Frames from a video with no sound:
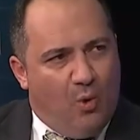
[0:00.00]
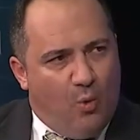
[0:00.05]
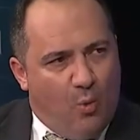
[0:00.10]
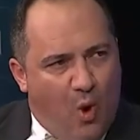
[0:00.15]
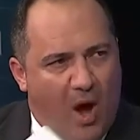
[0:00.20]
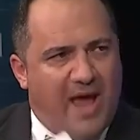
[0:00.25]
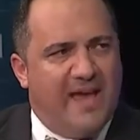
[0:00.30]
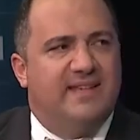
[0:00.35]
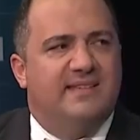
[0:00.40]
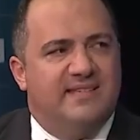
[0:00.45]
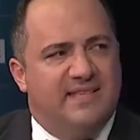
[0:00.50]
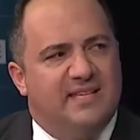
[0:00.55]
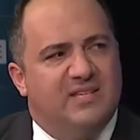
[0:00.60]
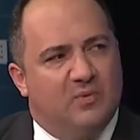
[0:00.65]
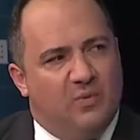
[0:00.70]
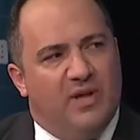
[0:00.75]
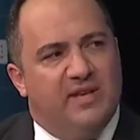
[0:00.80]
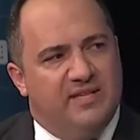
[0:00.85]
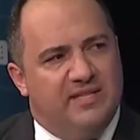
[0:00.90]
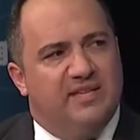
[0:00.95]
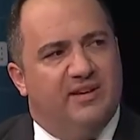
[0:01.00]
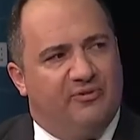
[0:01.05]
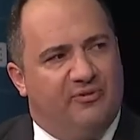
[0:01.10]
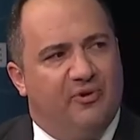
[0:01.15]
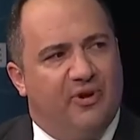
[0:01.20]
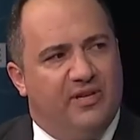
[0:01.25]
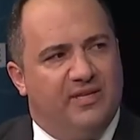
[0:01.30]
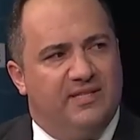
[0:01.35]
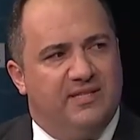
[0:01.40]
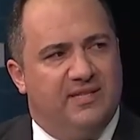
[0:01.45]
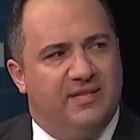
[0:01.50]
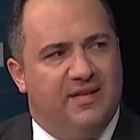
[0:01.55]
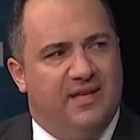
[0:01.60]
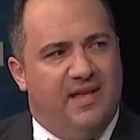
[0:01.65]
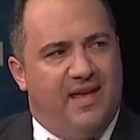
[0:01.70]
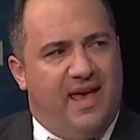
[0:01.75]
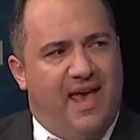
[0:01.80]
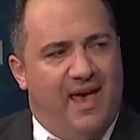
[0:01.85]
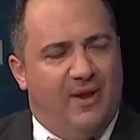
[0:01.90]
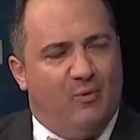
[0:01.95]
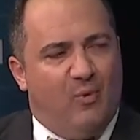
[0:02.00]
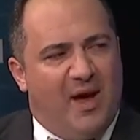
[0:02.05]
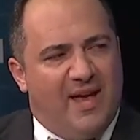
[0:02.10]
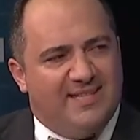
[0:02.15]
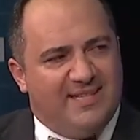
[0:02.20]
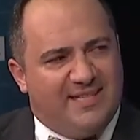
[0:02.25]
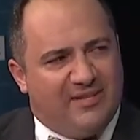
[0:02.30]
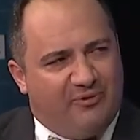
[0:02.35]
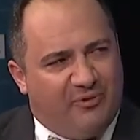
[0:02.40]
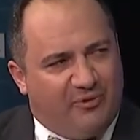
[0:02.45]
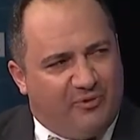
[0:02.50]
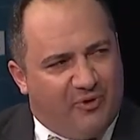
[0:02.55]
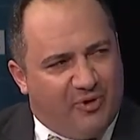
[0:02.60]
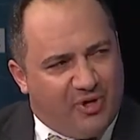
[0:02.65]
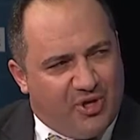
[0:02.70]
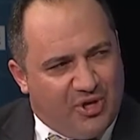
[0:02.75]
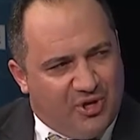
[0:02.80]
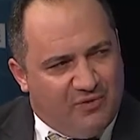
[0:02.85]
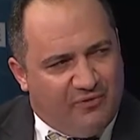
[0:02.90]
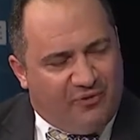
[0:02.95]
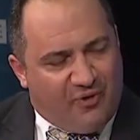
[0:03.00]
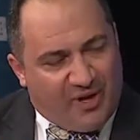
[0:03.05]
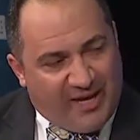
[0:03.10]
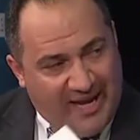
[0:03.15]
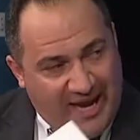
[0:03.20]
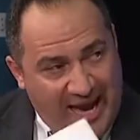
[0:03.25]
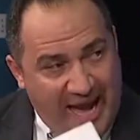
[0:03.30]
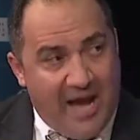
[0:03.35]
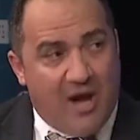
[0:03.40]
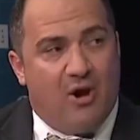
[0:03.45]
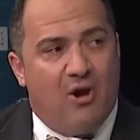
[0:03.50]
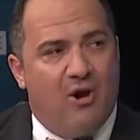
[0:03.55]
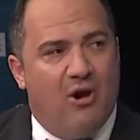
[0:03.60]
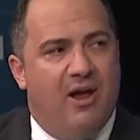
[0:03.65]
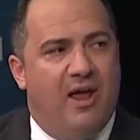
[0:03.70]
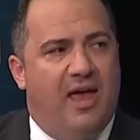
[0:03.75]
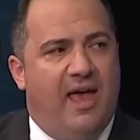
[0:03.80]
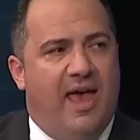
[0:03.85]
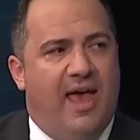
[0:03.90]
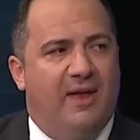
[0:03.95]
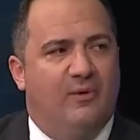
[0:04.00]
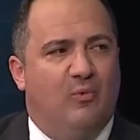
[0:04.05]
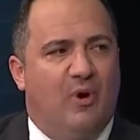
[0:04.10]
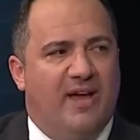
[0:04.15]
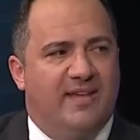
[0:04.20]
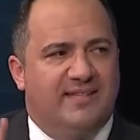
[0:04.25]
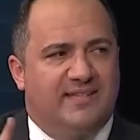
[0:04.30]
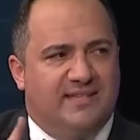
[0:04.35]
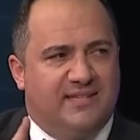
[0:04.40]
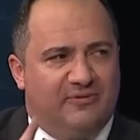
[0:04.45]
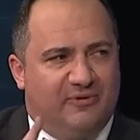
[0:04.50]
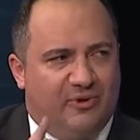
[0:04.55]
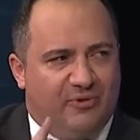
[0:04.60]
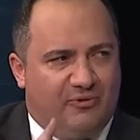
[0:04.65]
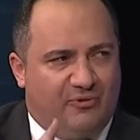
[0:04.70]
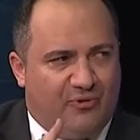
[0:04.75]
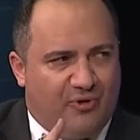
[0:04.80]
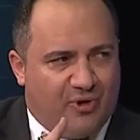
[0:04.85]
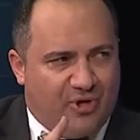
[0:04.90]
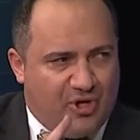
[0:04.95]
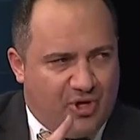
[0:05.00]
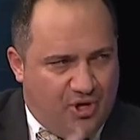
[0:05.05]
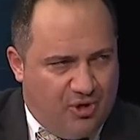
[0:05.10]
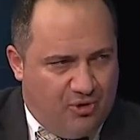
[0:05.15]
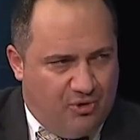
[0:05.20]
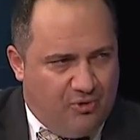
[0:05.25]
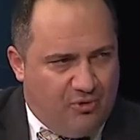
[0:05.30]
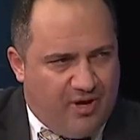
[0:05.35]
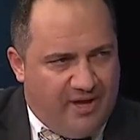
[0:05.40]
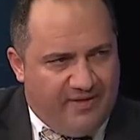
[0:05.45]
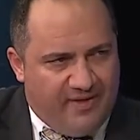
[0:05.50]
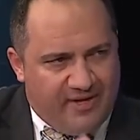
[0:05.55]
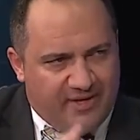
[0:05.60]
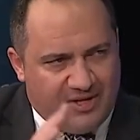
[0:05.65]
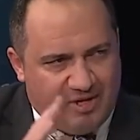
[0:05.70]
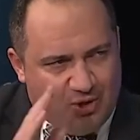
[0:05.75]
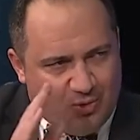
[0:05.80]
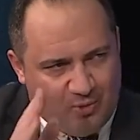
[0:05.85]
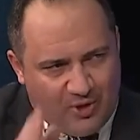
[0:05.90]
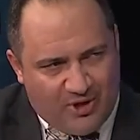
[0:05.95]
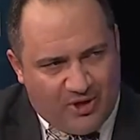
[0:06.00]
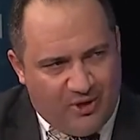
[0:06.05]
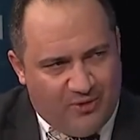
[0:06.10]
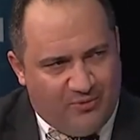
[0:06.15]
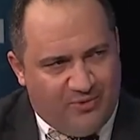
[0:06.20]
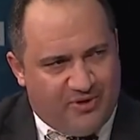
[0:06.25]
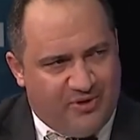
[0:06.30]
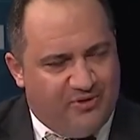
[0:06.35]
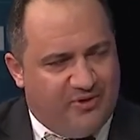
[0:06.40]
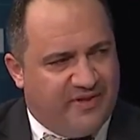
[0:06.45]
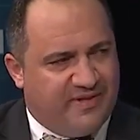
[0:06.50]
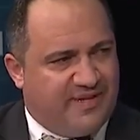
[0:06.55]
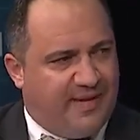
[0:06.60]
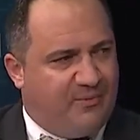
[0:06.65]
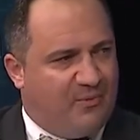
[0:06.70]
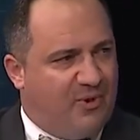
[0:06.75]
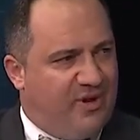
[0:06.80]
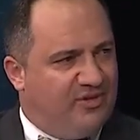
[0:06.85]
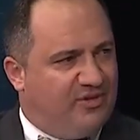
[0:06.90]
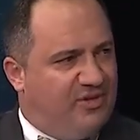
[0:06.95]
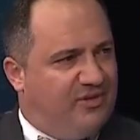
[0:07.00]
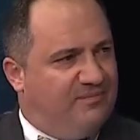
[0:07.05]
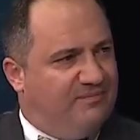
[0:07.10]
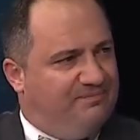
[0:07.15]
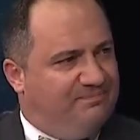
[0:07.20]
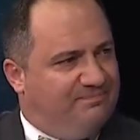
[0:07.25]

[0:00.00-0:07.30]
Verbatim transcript: Why is this one different? And why is it different for, for care? And why is it different for you? And then, Hugh, we're going to go with you to the same question.